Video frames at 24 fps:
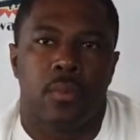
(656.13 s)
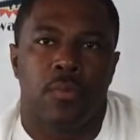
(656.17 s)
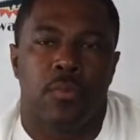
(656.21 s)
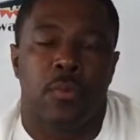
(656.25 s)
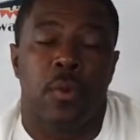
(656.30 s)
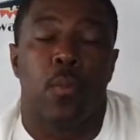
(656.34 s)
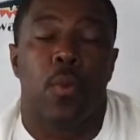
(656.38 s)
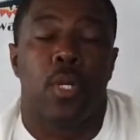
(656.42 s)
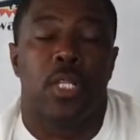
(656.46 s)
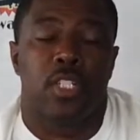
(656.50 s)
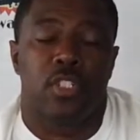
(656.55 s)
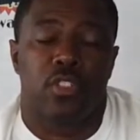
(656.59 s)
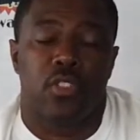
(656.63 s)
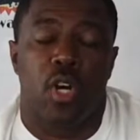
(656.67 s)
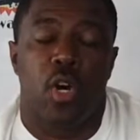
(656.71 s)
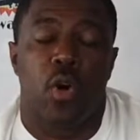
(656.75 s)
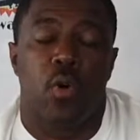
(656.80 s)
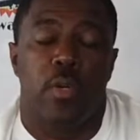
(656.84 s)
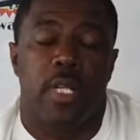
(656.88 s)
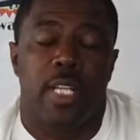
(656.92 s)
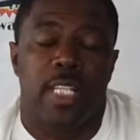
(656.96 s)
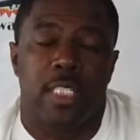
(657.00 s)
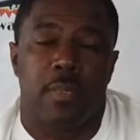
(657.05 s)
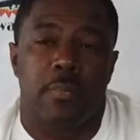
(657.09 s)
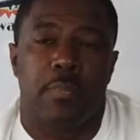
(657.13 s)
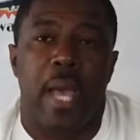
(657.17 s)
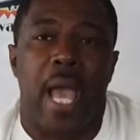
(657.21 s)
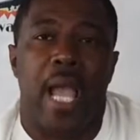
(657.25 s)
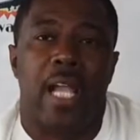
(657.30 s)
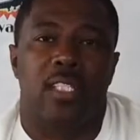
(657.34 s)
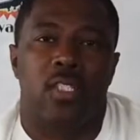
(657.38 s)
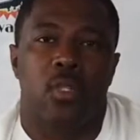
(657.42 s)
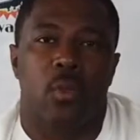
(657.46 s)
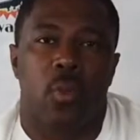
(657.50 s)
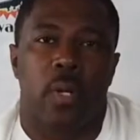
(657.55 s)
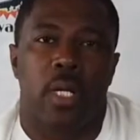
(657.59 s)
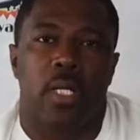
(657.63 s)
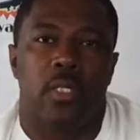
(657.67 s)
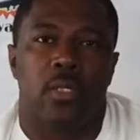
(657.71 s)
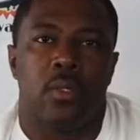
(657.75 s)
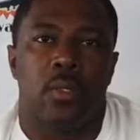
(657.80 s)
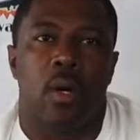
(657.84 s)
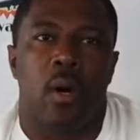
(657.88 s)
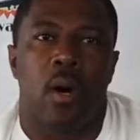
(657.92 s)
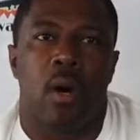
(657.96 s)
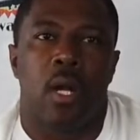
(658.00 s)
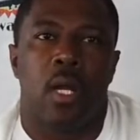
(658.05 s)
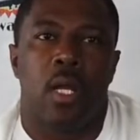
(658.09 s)
from where the drone is back to where
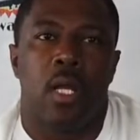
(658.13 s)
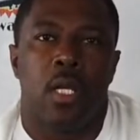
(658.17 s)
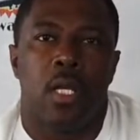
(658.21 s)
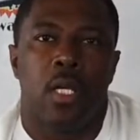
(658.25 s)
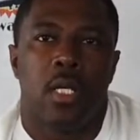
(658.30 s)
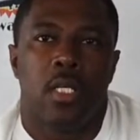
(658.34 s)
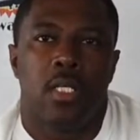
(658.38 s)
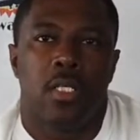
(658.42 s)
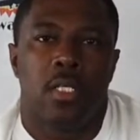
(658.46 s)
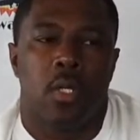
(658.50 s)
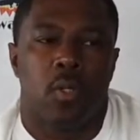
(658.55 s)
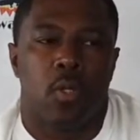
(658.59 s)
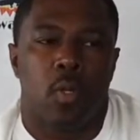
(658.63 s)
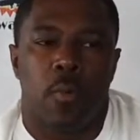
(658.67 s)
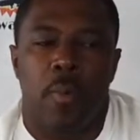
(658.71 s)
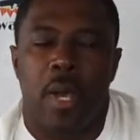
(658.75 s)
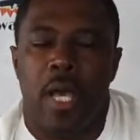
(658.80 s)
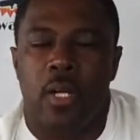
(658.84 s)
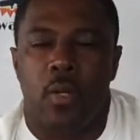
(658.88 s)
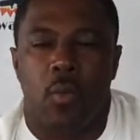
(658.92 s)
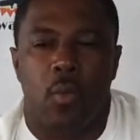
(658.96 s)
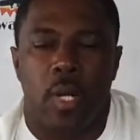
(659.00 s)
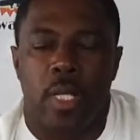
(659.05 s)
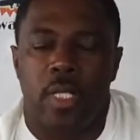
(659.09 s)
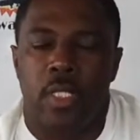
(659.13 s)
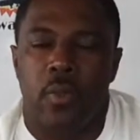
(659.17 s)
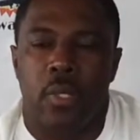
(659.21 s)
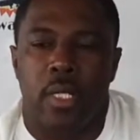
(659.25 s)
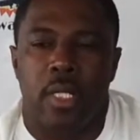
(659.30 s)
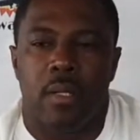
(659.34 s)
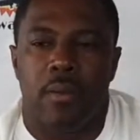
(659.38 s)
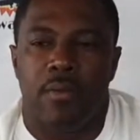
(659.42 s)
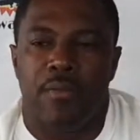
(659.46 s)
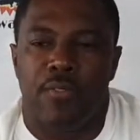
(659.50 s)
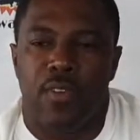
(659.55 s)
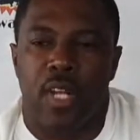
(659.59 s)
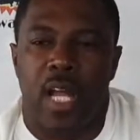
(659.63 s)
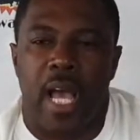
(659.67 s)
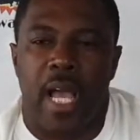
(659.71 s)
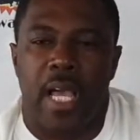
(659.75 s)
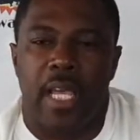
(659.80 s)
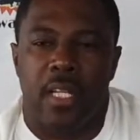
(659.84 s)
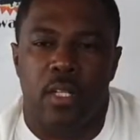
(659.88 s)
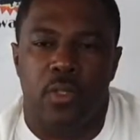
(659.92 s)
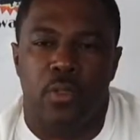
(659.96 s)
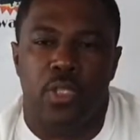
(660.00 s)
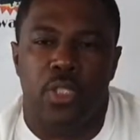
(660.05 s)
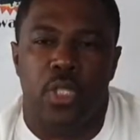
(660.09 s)
you are. So no matter where you end up
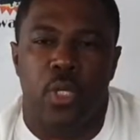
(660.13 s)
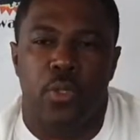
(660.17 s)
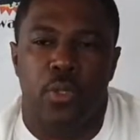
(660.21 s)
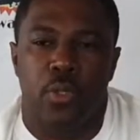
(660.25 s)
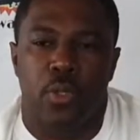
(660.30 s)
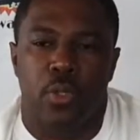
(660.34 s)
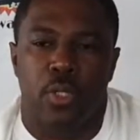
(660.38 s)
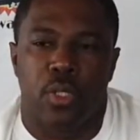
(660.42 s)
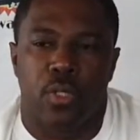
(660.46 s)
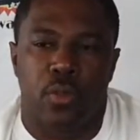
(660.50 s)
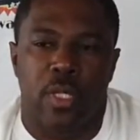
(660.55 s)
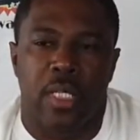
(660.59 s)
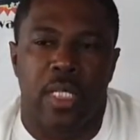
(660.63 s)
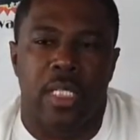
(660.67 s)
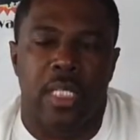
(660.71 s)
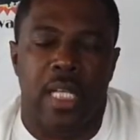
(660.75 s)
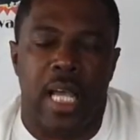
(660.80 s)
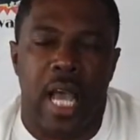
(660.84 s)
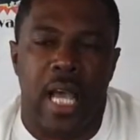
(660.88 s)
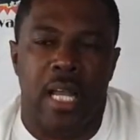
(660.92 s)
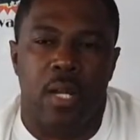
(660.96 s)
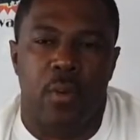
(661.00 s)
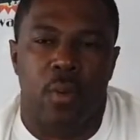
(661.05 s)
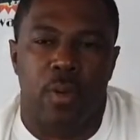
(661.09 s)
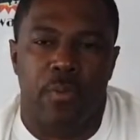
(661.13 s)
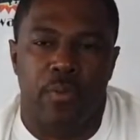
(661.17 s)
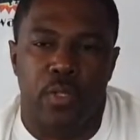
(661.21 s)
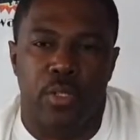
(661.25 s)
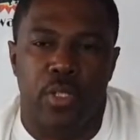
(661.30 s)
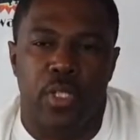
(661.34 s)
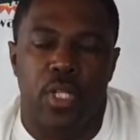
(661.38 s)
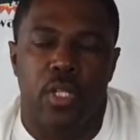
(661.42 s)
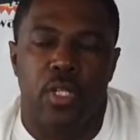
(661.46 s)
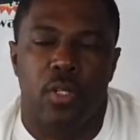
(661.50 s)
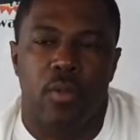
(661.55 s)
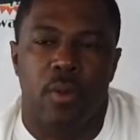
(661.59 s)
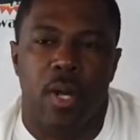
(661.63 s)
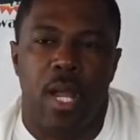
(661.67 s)
flying, it'll show you a green line where if you turn